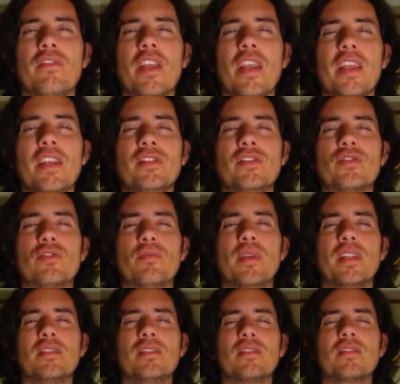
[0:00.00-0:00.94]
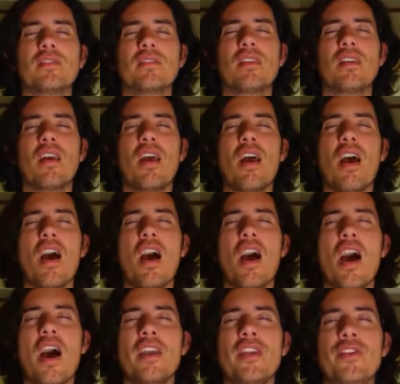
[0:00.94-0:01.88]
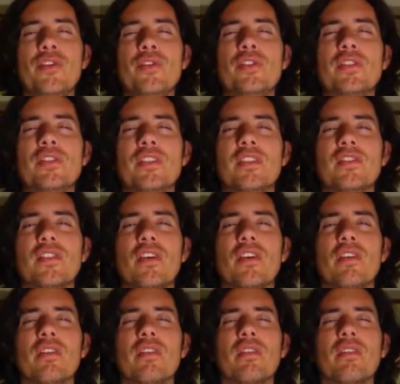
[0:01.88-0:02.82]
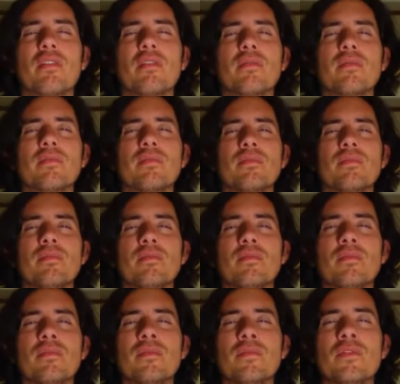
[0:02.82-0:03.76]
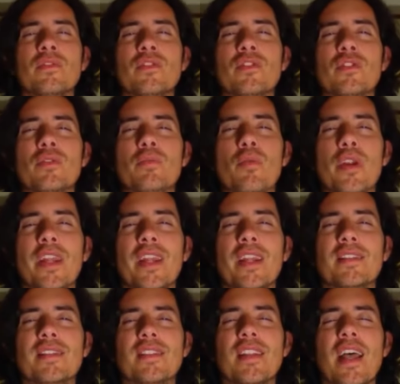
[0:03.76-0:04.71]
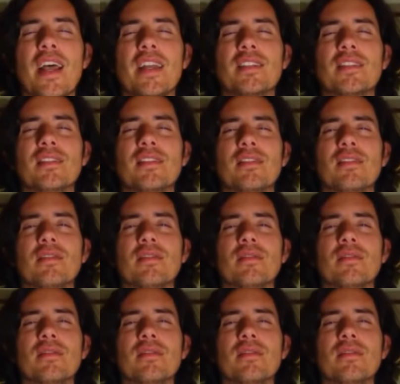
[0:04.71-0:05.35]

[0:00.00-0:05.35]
of the instrument I use this earth to bring its light